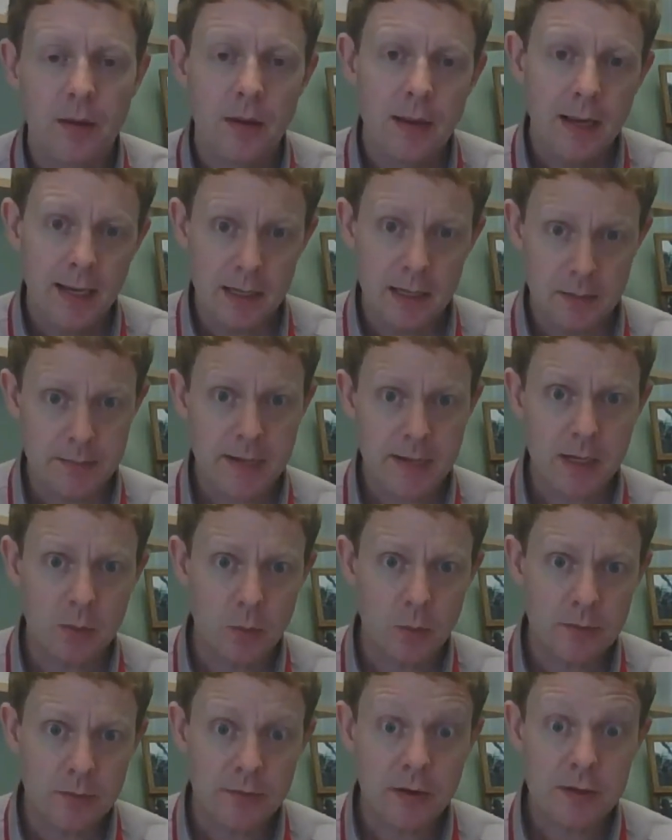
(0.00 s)
In the middle,
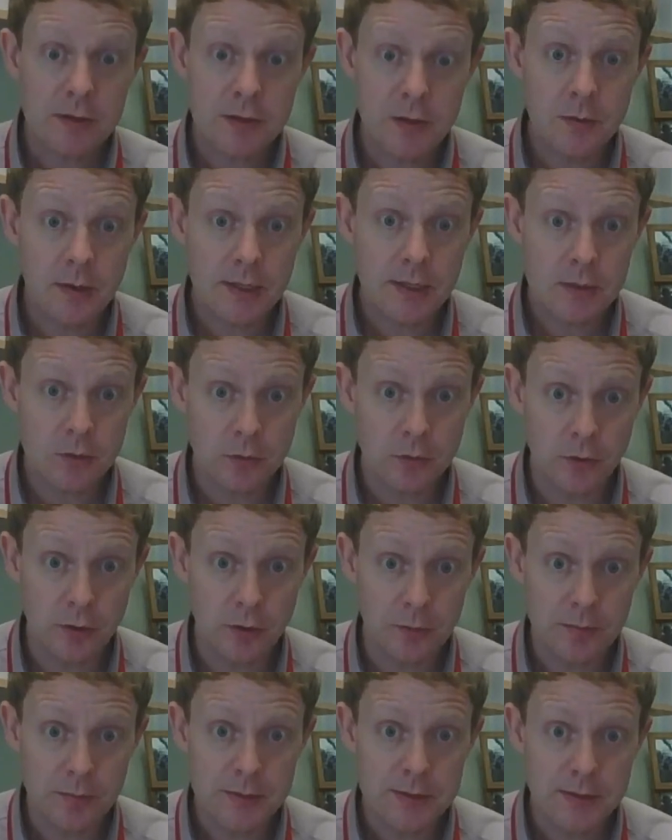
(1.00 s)
we've got 2 extra
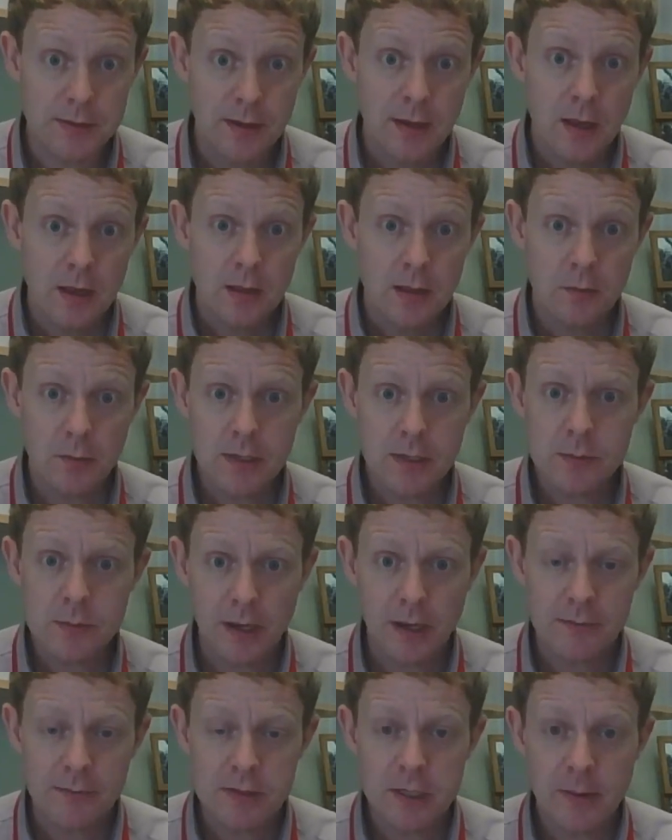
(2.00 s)
groups. The reason we
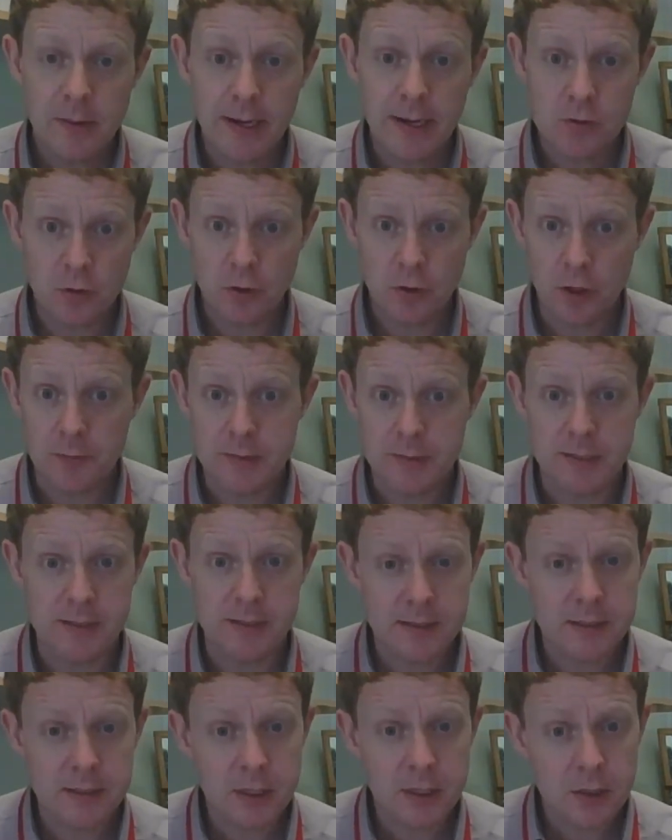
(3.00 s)
have 2 extra groups is
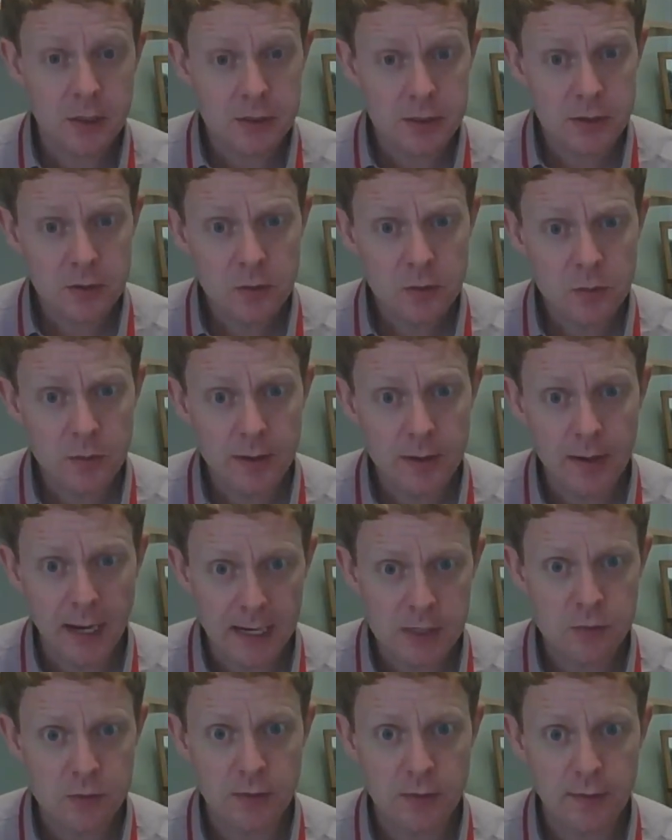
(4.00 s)
there's 2
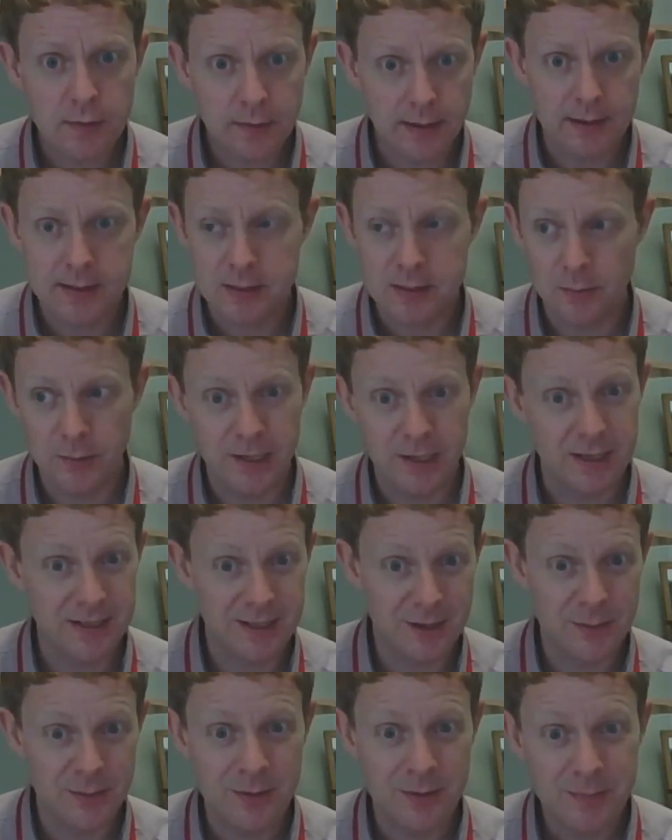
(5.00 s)
extra things that we could
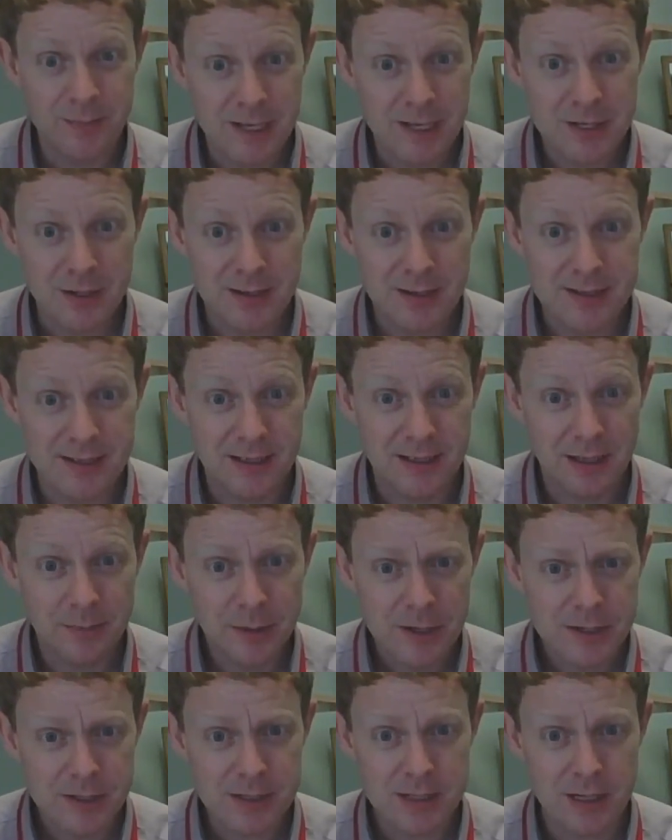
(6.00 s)
do with patients in the
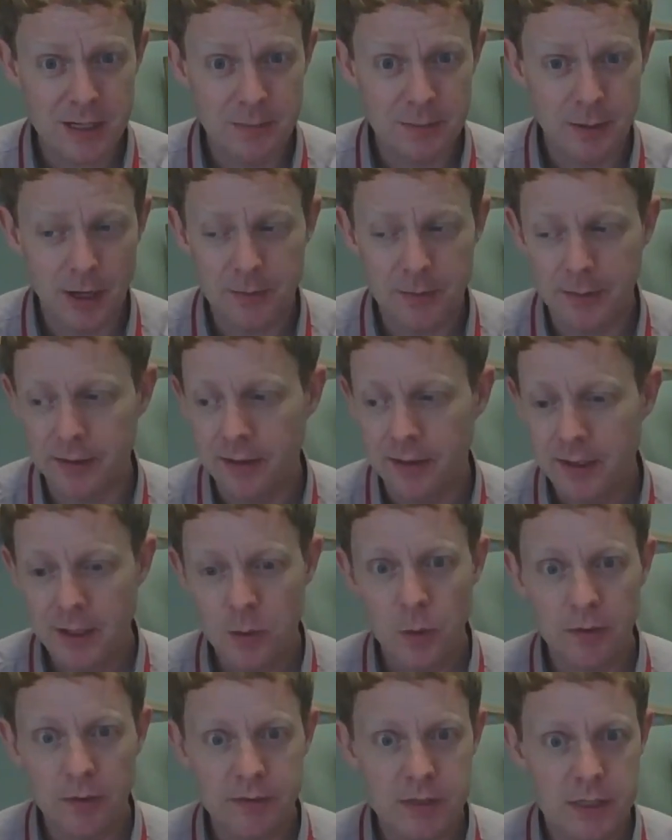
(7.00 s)
emergency department
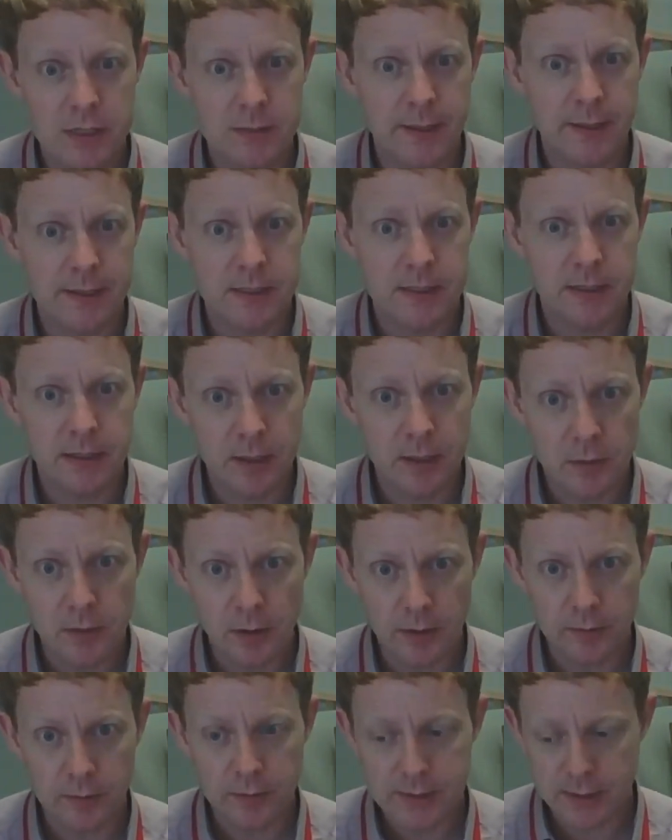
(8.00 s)
who have a suspected acute
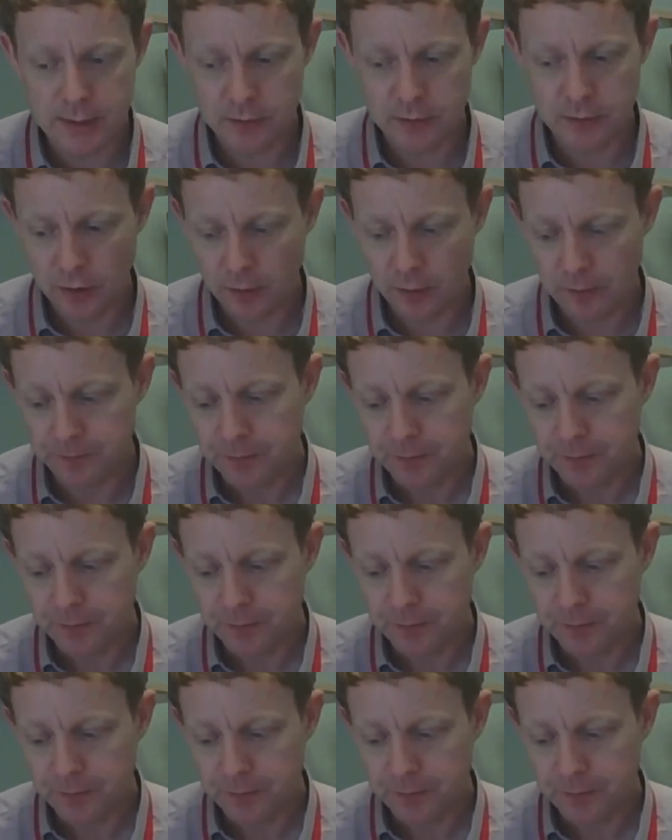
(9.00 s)
coronary syndrome.